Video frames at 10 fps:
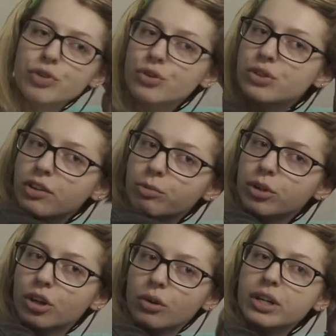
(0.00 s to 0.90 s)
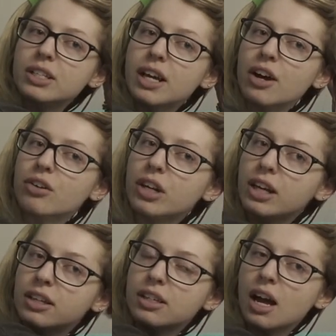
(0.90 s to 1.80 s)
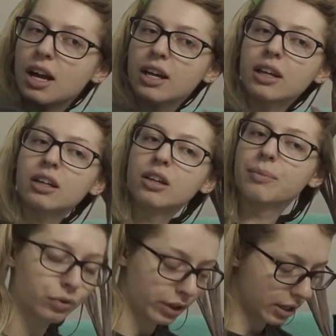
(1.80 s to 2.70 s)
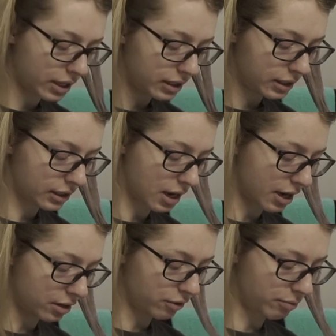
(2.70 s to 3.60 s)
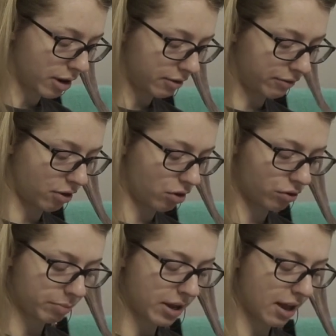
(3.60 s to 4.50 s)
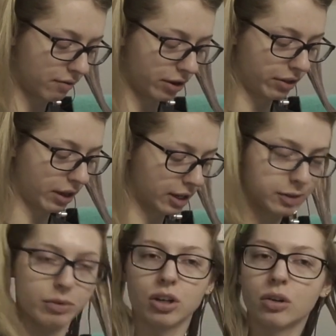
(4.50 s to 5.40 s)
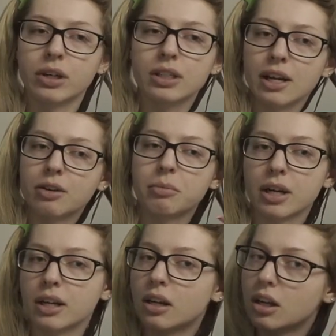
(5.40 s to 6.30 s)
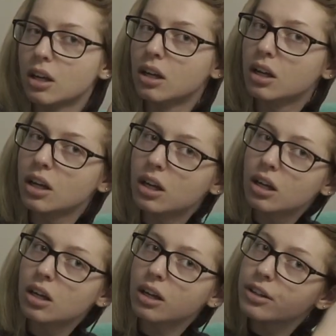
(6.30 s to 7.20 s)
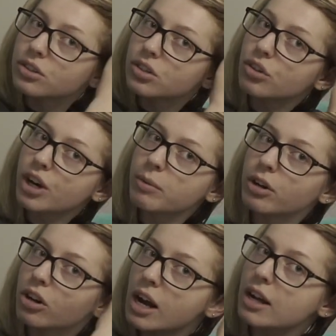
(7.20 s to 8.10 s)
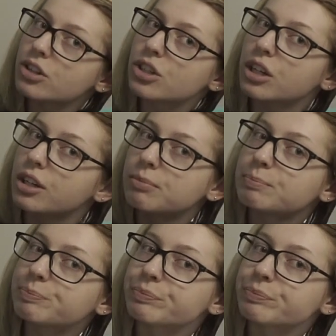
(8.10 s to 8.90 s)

views have been going down and I realize that's kind of my fault. My everything has been going down. My Instagram interaction